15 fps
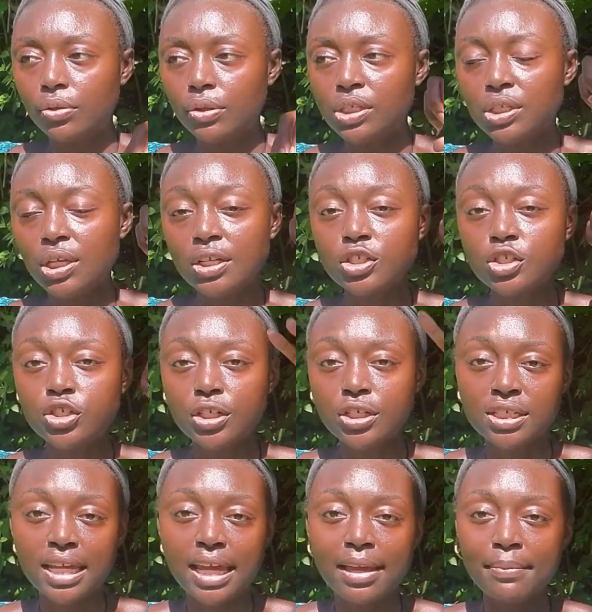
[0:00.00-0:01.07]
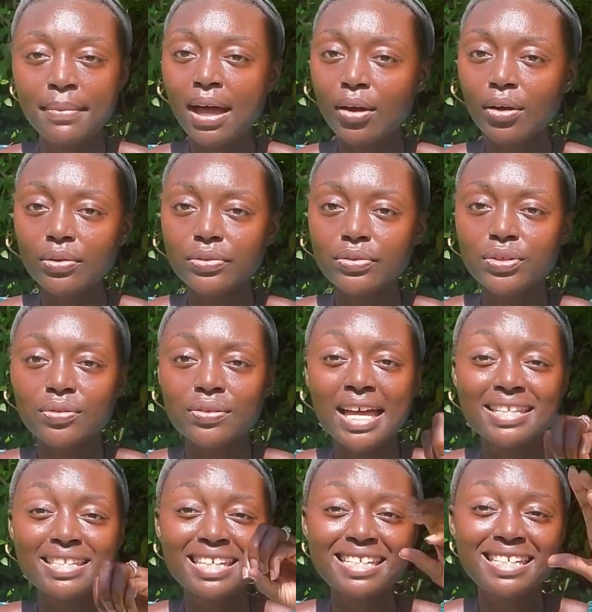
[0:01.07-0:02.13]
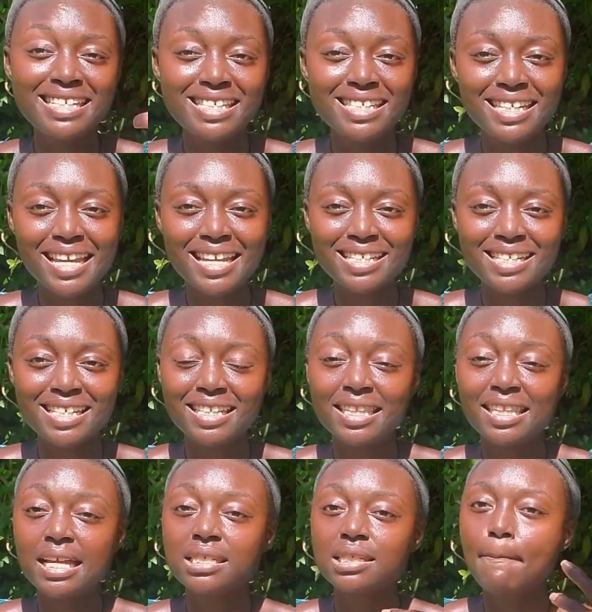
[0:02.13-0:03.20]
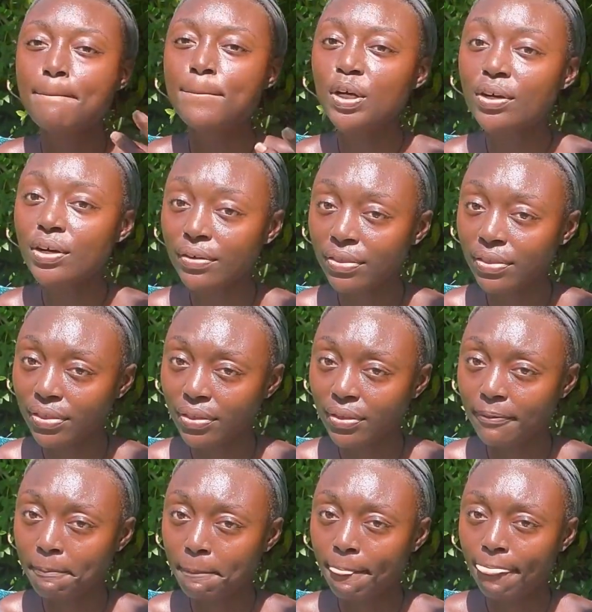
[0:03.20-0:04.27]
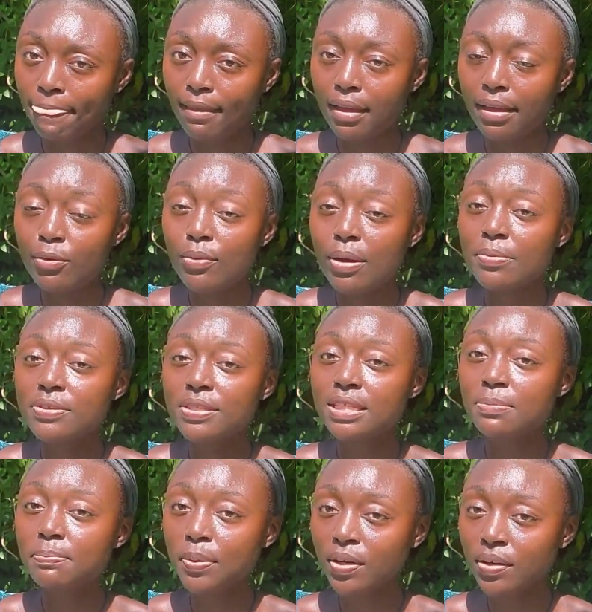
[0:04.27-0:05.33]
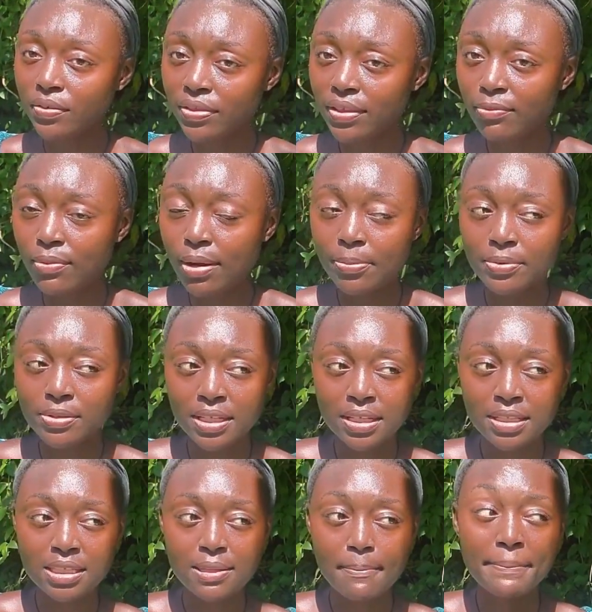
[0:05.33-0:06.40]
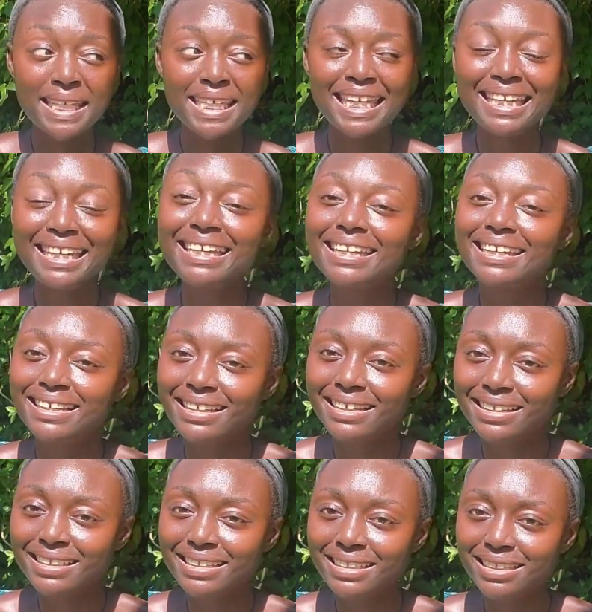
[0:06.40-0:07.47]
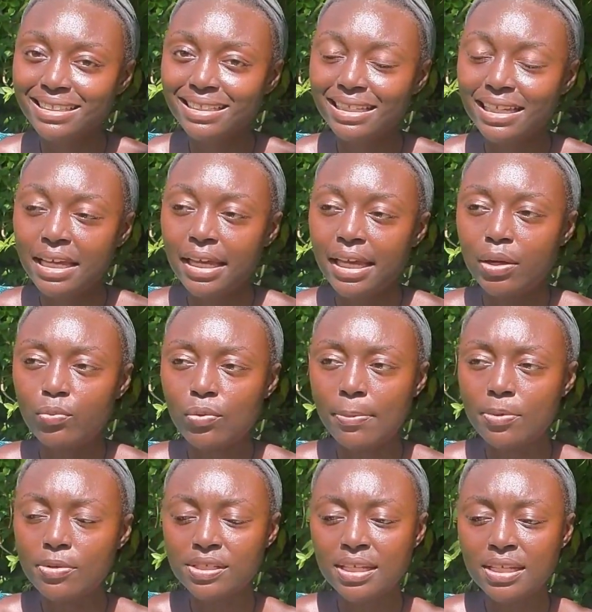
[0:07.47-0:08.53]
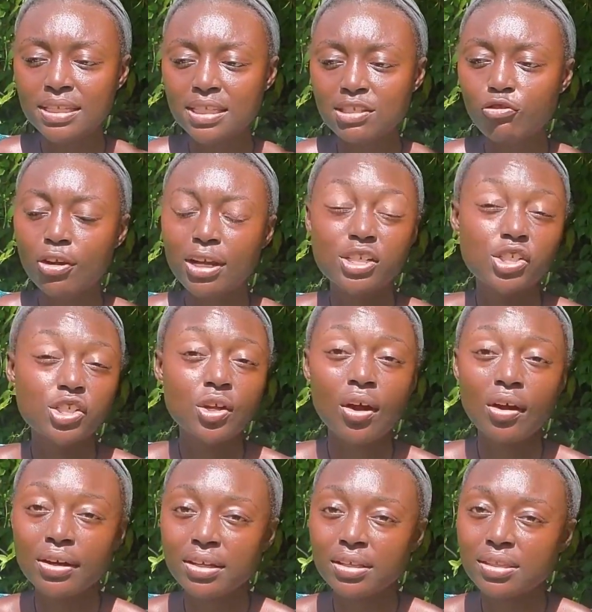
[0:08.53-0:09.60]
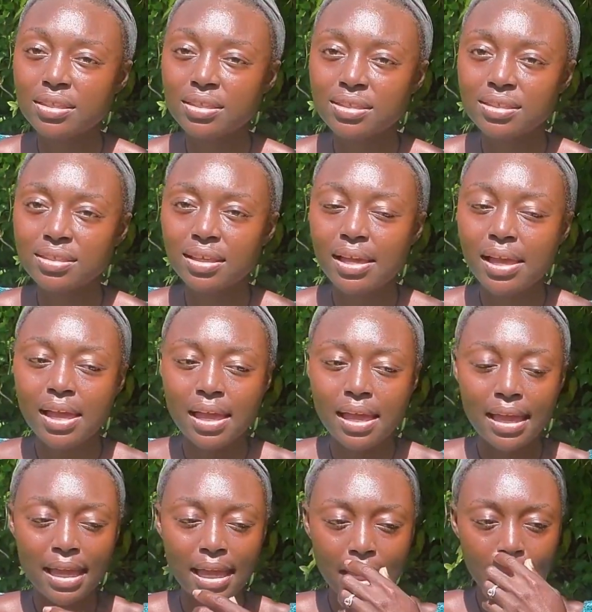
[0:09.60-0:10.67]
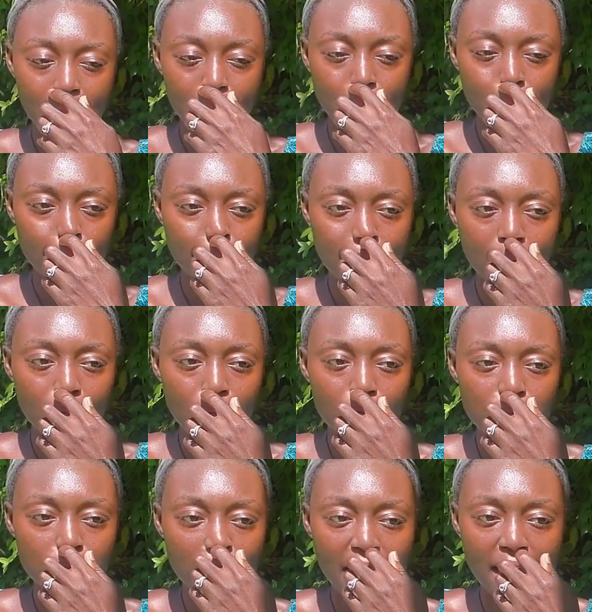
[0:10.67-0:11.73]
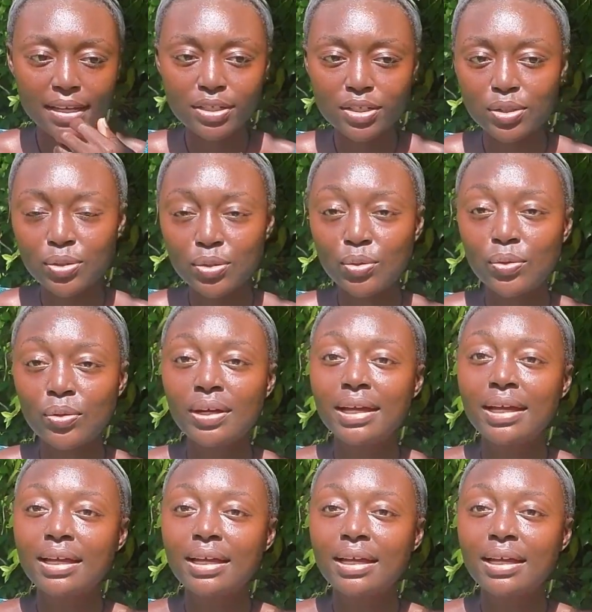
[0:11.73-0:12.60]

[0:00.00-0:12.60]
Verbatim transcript: the sun just came out. So that's initiation, that's birth. It represents birth, it represents beginnings, it represents fresh starts. And that goes back to